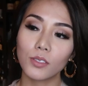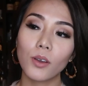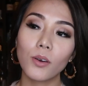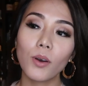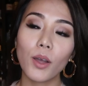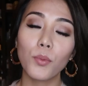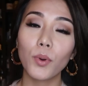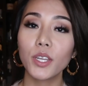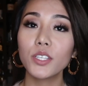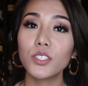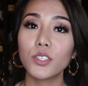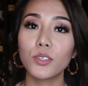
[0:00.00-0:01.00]
So I
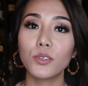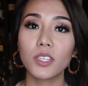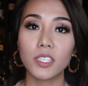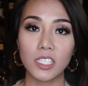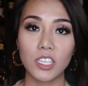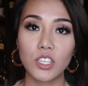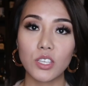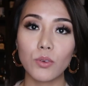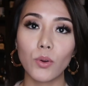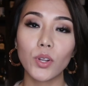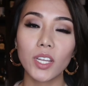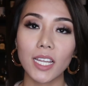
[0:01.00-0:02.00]
wanted to
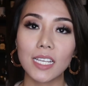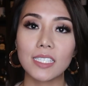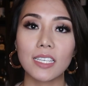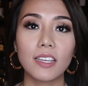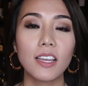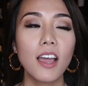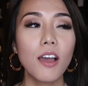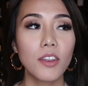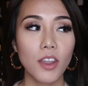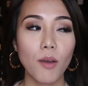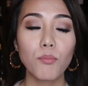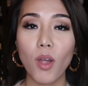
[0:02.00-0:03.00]
continue organizing
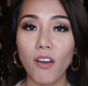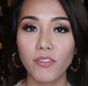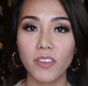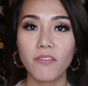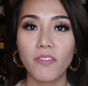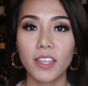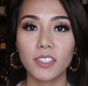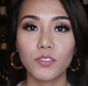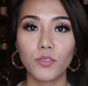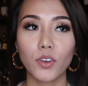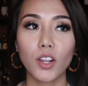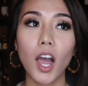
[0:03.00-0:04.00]
nonprofit
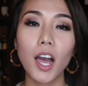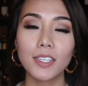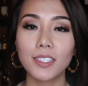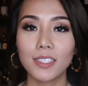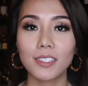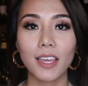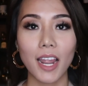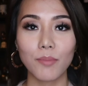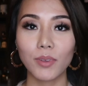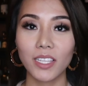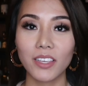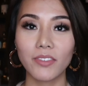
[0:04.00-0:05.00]
events for causes that
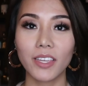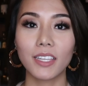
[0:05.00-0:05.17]
I believe